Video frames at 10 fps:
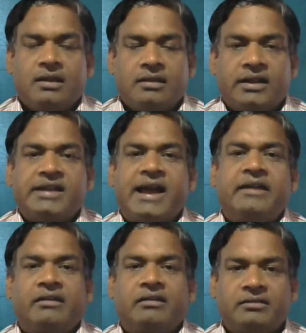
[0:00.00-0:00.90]
That is
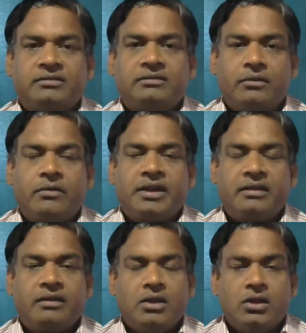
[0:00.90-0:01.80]
hanging.
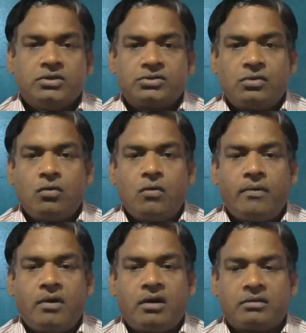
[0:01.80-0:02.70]
Okay. So go
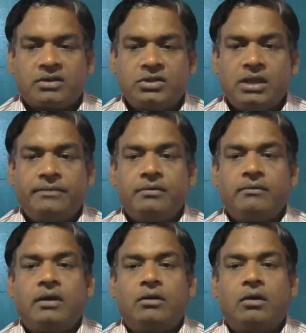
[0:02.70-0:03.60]
for, actually, if you
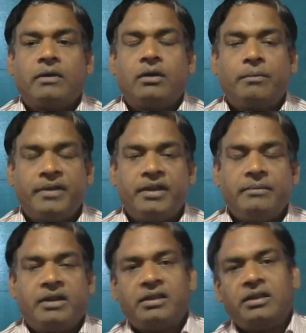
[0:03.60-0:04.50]
don't want to pay any
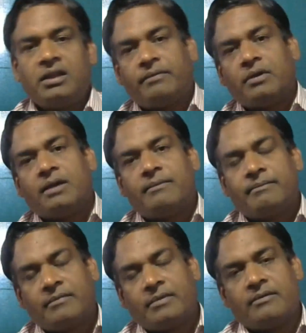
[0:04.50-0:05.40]
money, if you have
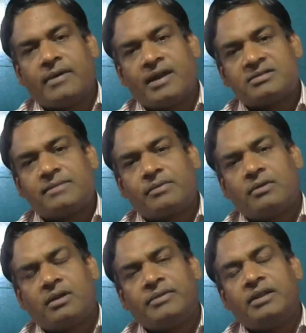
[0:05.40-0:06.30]
financial
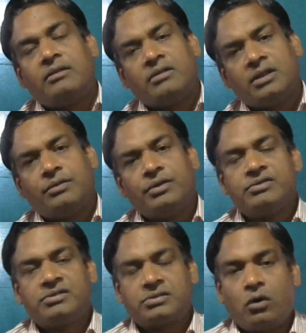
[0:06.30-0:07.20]
problem, then you
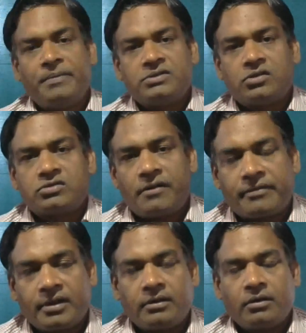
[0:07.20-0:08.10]
use open source
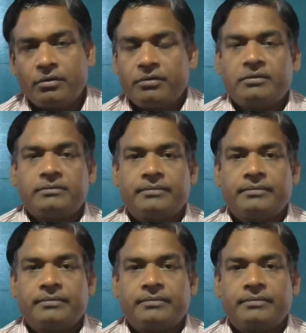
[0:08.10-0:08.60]
software. Good.